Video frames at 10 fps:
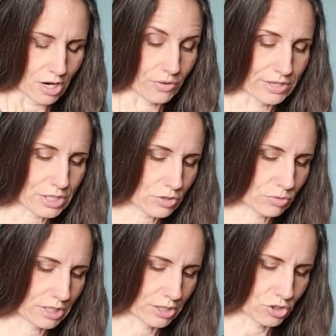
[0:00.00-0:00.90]
Oh, this is
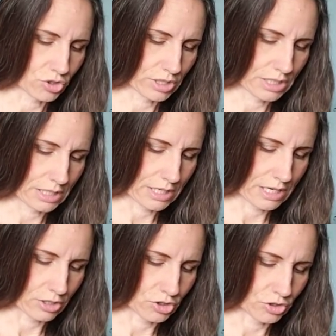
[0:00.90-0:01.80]
really intriguing,
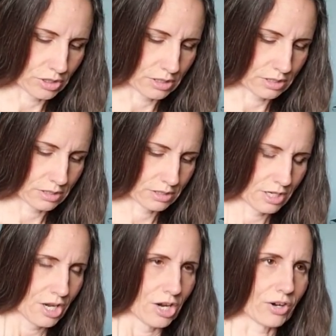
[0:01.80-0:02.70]
actually.
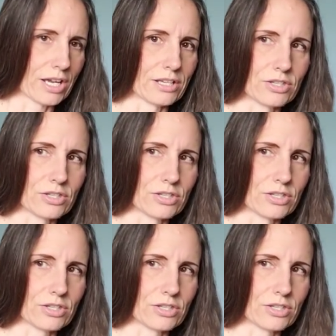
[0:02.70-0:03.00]
Okay,